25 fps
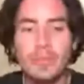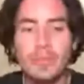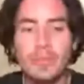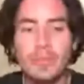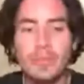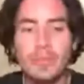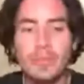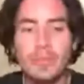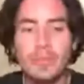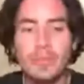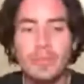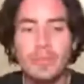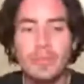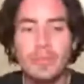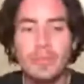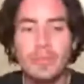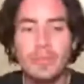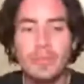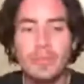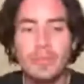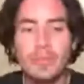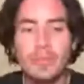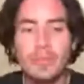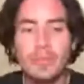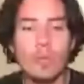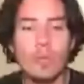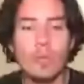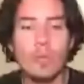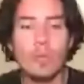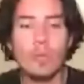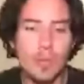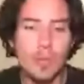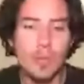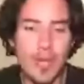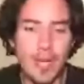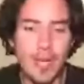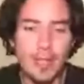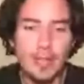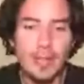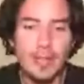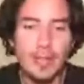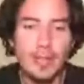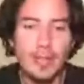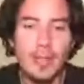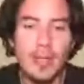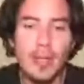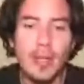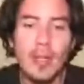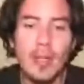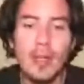but nothing will remain,
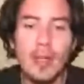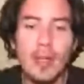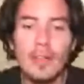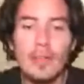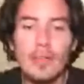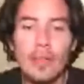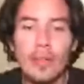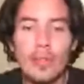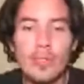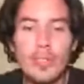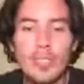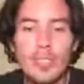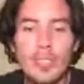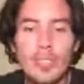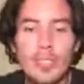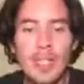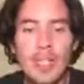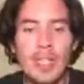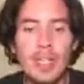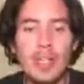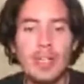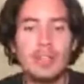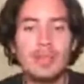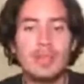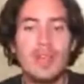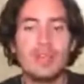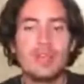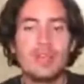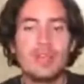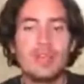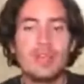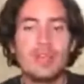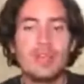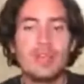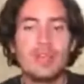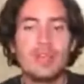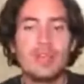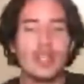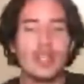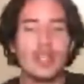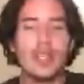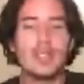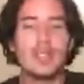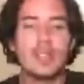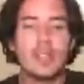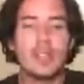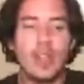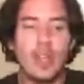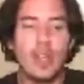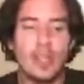for the key of vibration
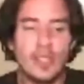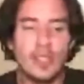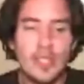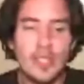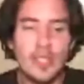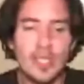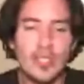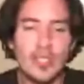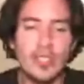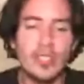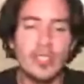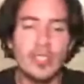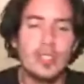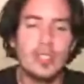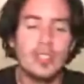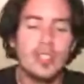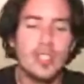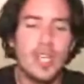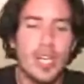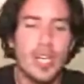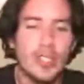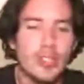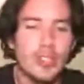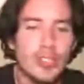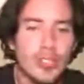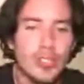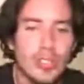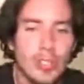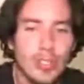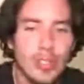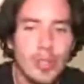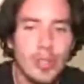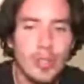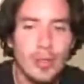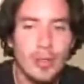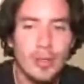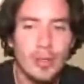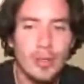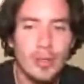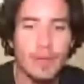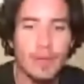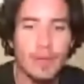is constant change.